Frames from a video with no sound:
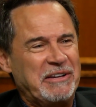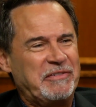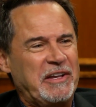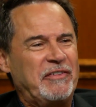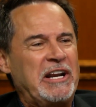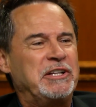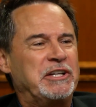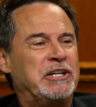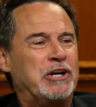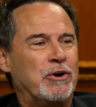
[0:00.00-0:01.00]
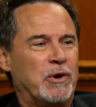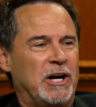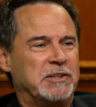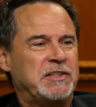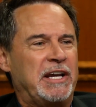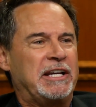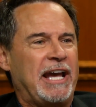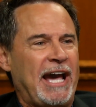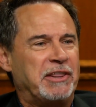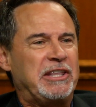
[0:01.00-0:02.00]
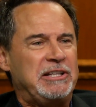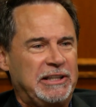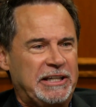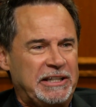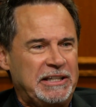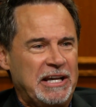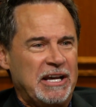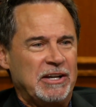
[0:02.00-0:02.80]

Yeah, if, if exactly. anything can go wrong, saying Kathie Lee, yeah,